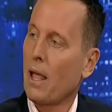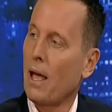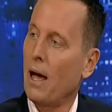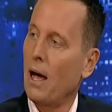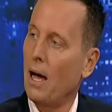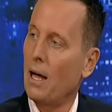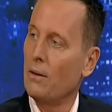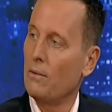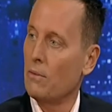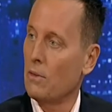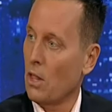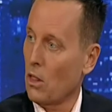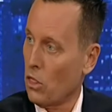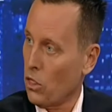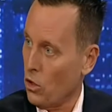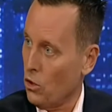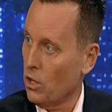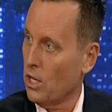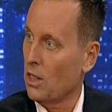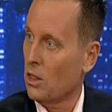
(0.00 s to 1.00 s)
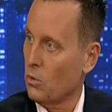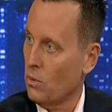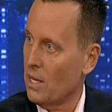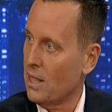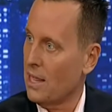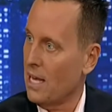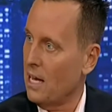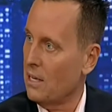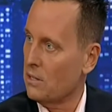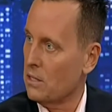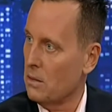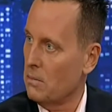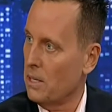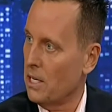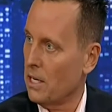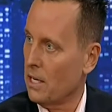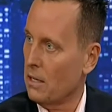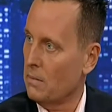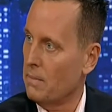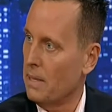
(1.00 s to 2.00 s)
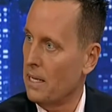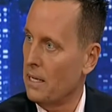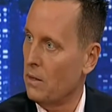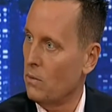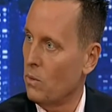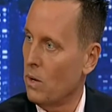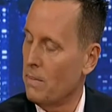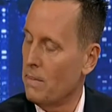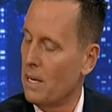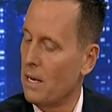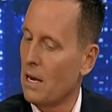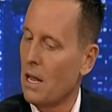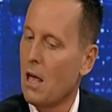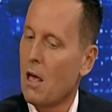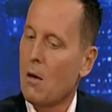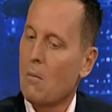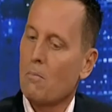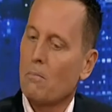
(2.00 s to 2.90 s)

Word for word: on the 33,000 American men and women,